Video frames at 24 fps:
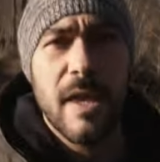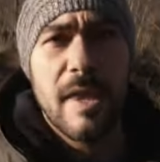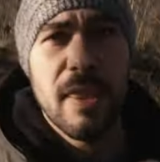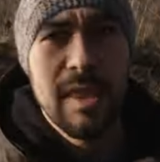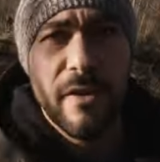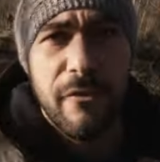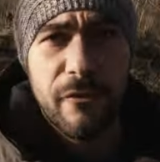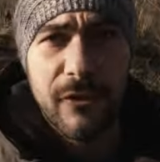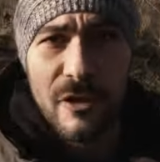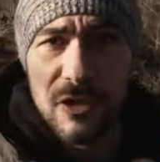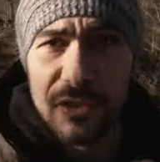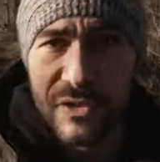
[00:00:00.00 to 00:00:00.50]
The
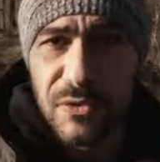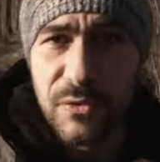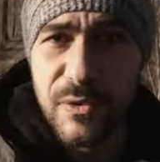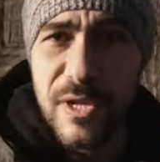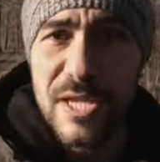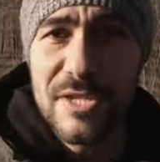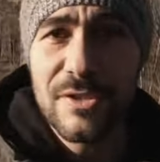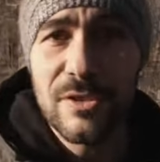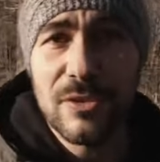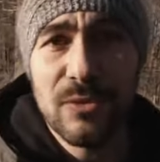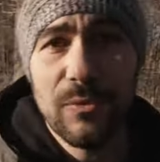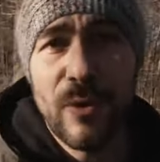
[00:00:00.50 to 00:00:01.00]
fourth
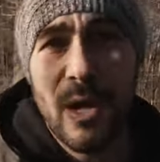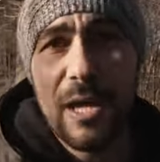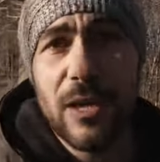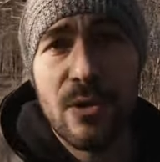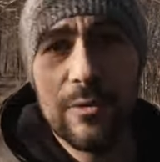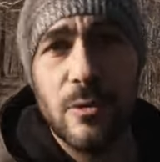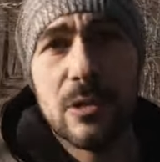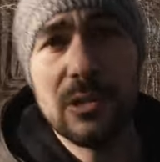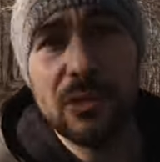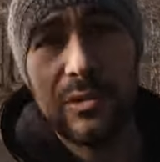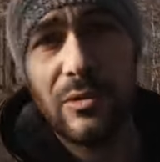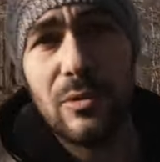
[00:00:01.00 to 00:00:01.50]
reason why you
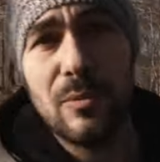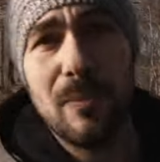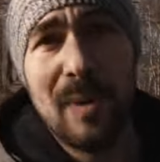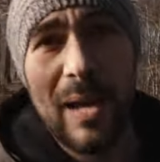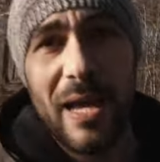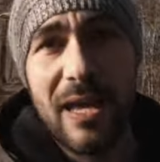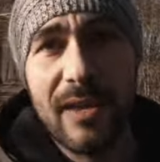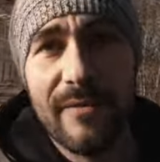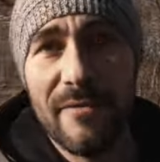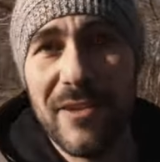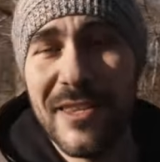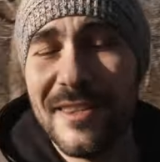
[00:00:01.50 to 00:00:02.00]
want to
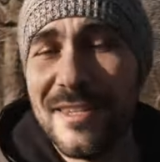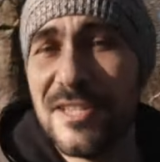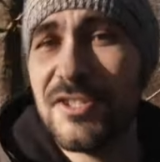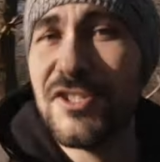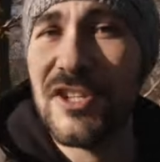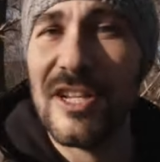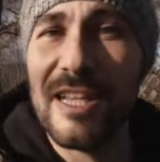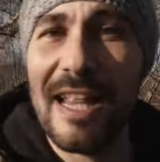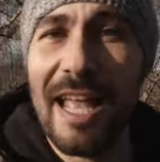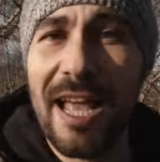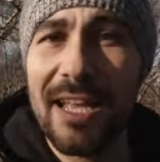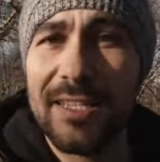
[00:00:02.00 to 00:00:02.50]
buy vintage
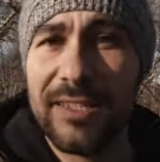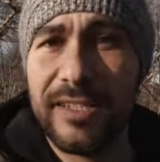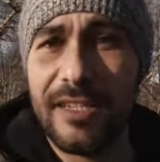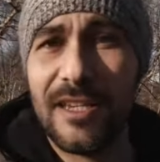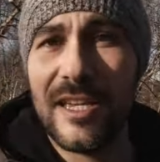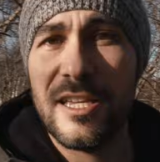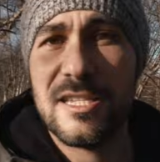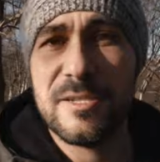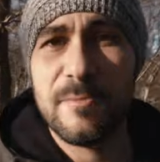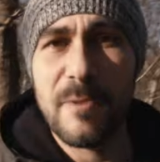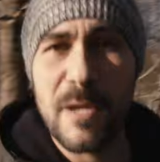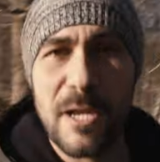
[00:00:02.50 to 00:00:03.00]
glass
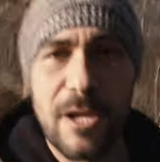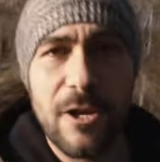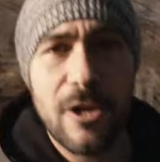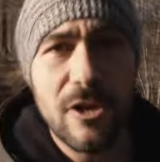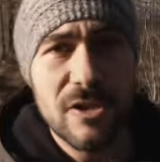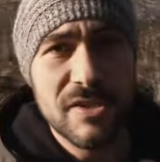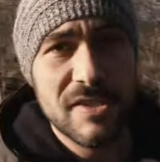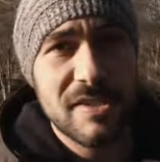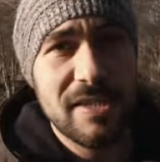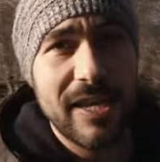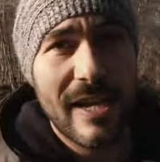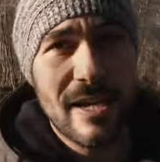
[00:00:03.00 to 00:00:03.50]
is
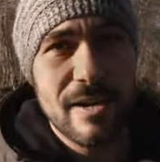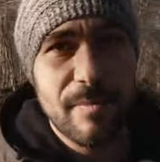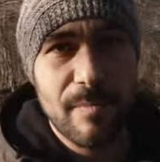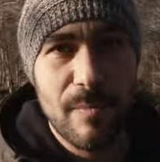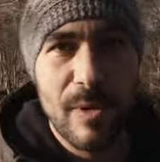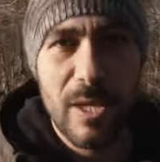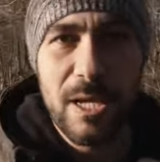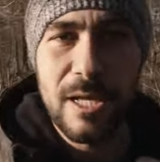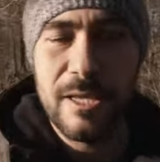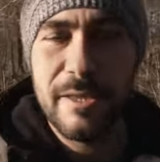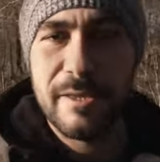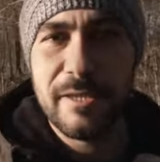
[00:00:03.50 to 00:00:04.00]
because they are
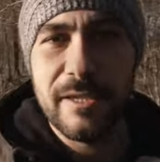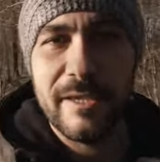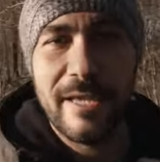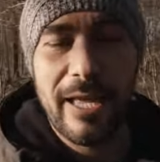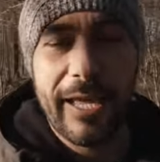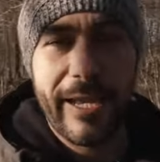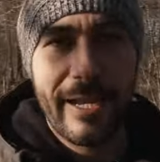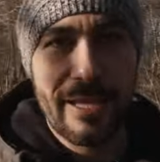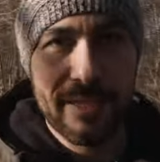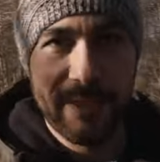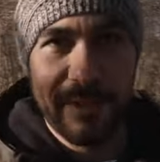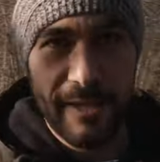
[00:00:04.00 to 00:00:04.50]
built
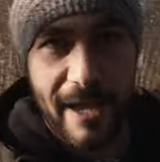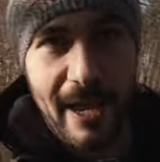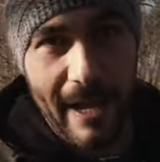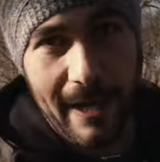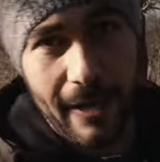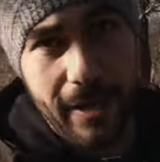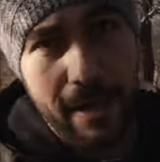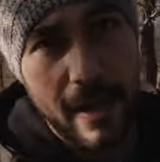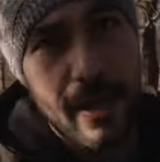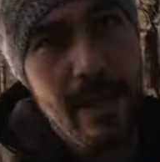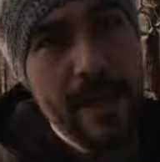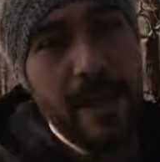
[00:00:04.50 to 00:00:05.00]
like a tank
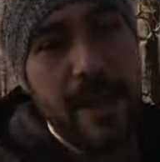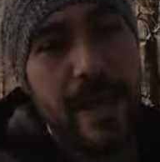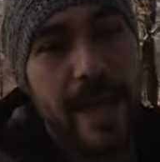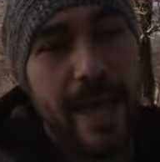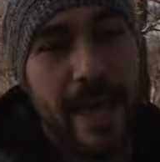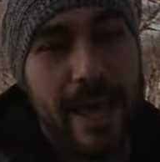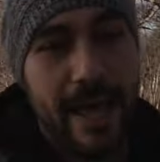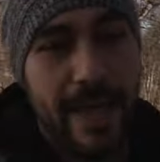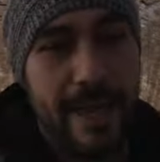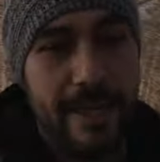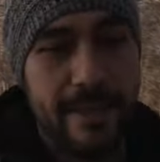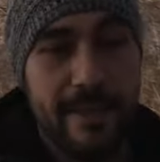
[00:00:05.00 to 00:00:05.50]

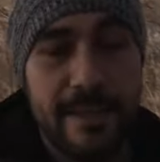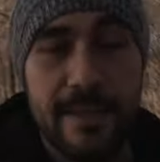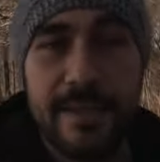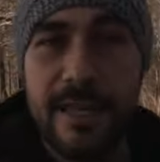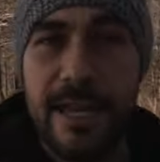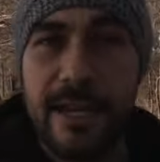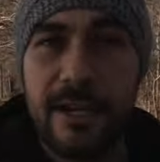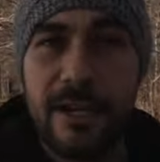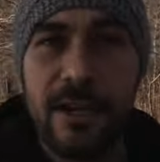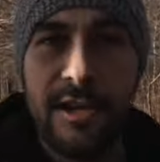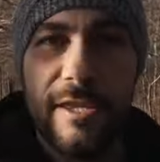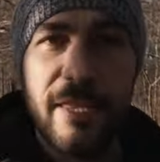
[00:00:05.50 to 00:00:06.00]
and
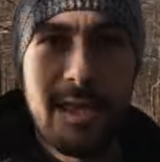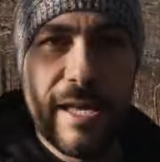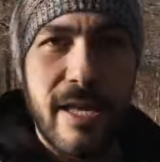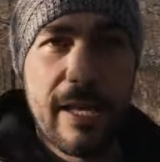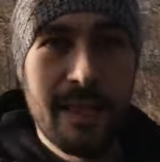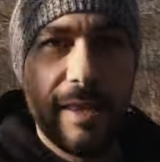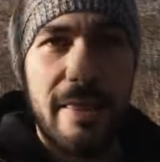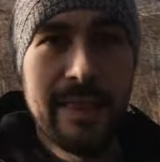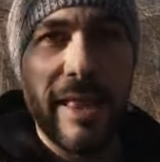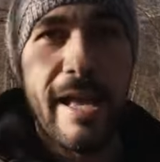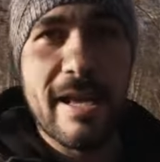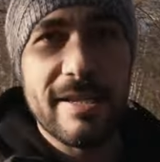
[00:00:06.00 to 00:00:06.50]
they're gonna
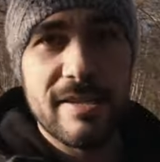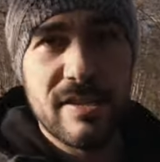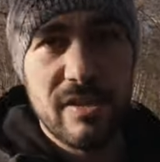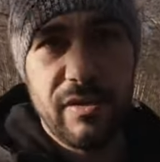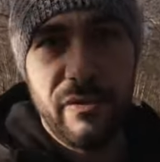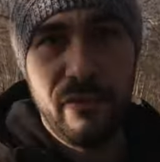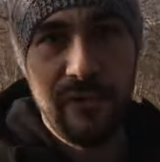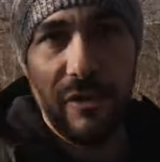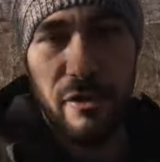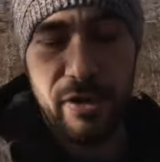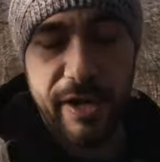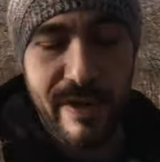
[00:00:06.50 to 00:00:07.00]
last
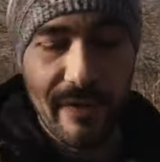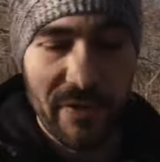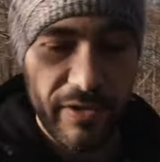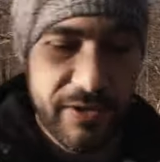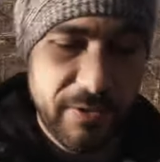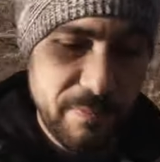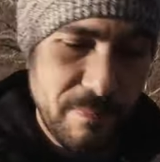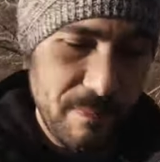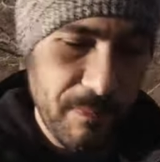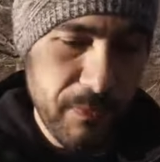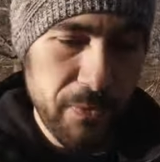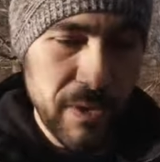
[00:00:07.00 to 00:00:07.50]
forever.
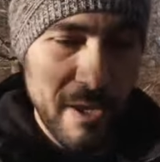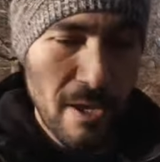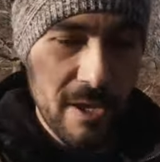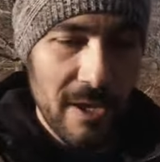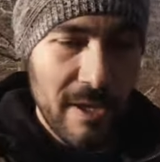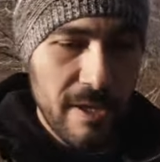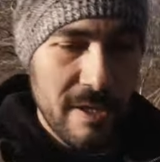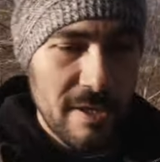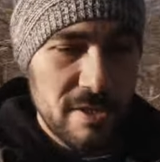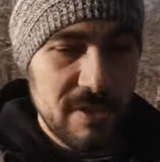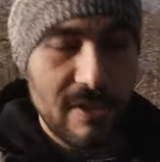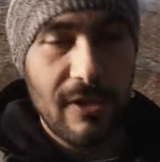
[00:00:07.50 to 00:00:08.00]

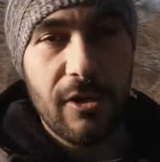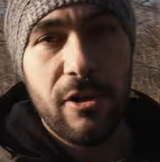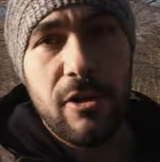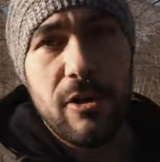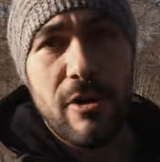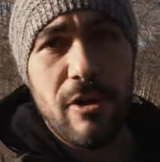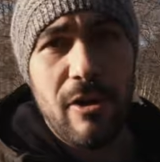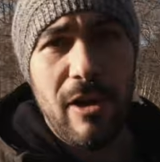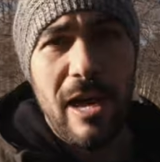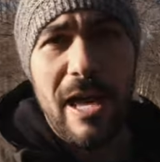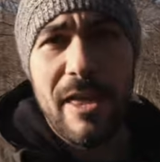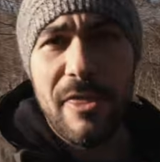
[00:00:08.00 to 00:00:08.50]

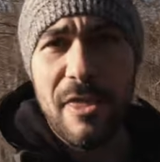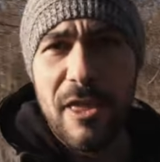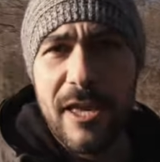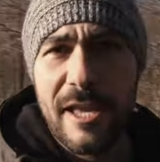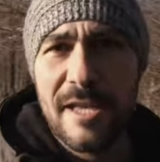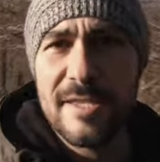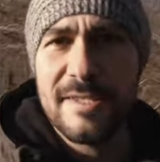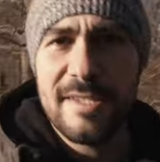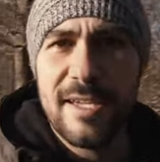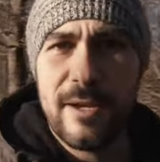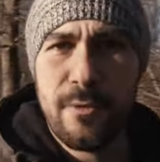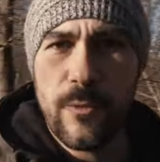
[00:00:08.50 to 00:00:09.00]
So I think
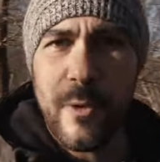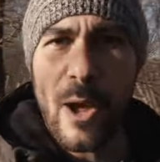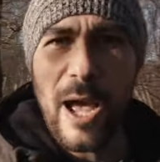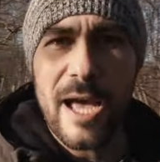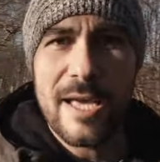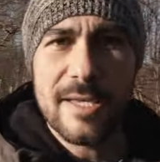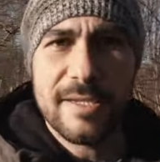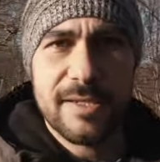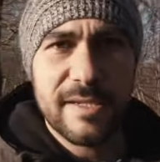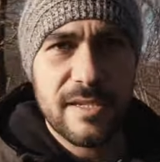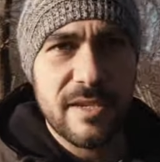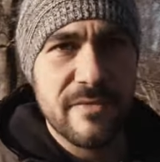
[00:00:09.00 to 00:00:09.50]
it's a
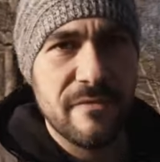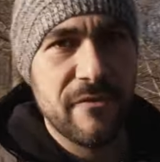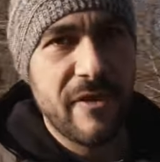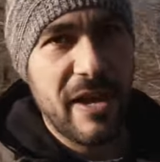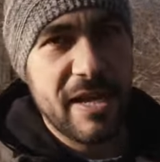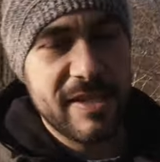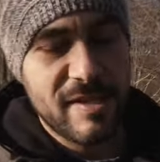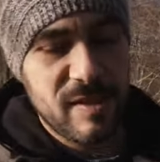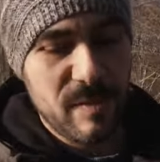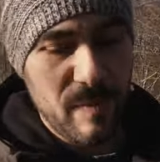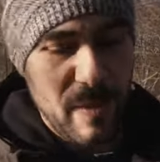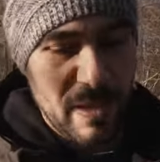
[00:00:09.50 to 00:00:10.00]
wise
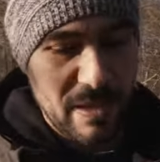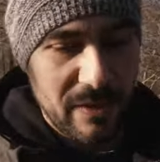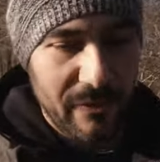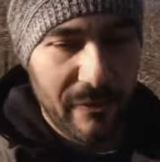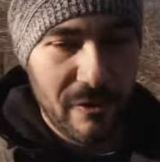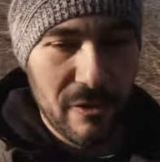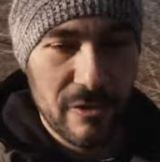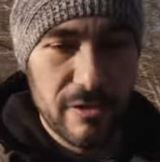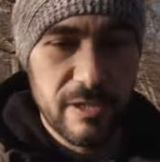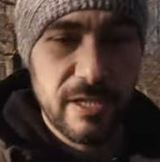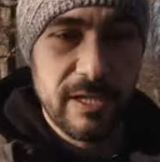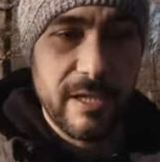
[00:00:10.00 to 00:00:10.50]
investment
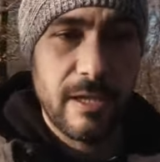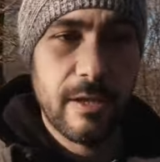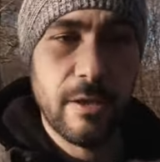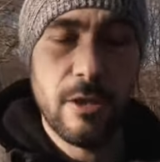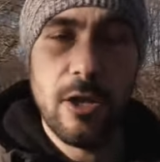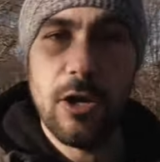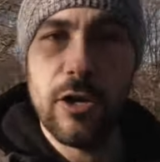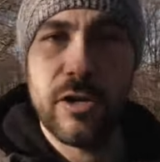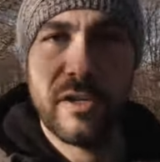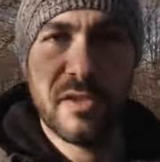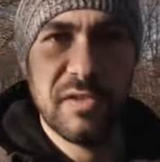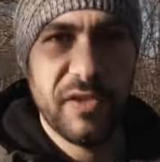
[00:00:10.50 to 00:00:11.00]
for the
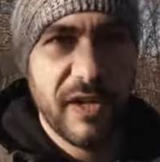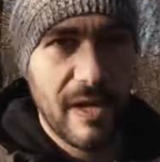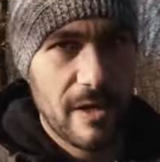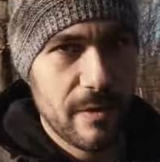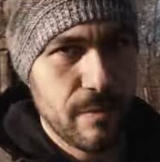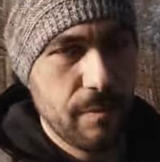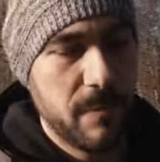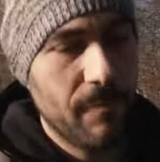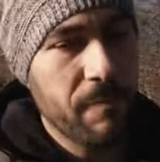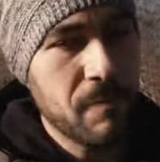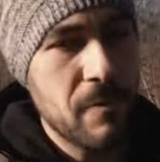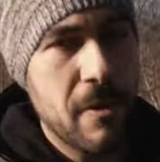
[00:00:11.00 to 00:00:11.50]
long term
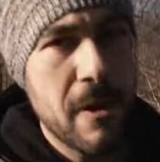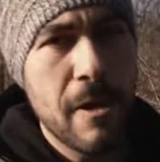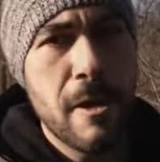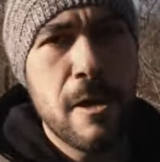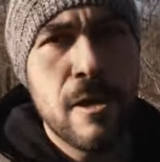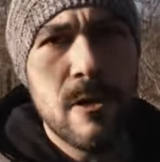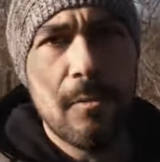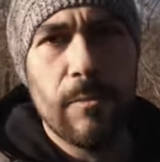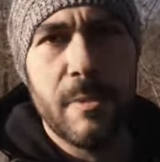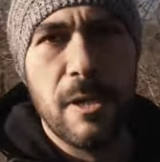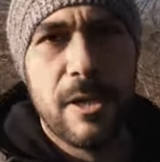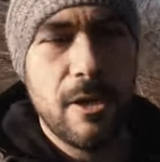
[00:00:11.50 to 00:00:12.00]

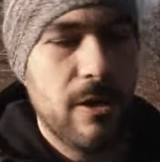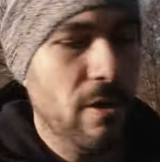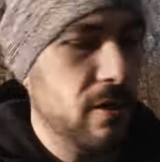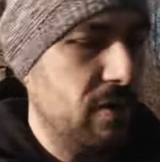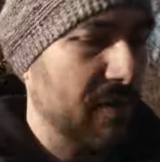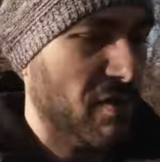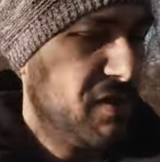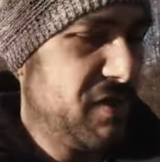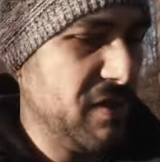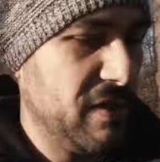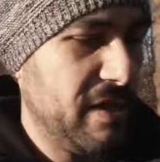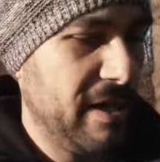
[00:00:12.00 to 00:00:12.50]

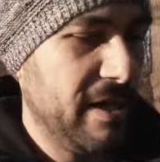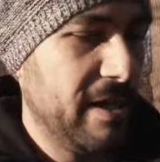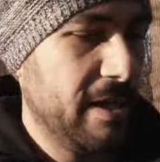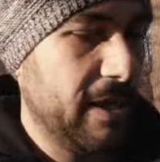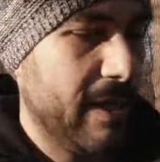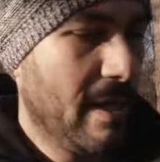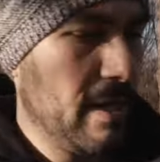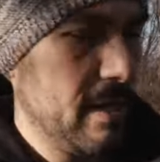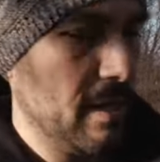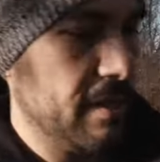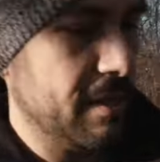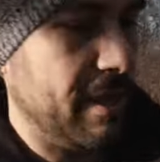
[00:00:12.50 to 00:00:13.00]
because uh,
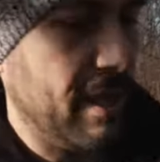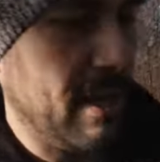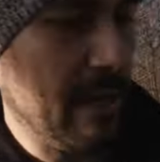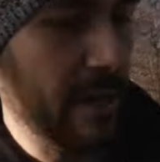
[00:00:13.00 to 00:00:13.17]
they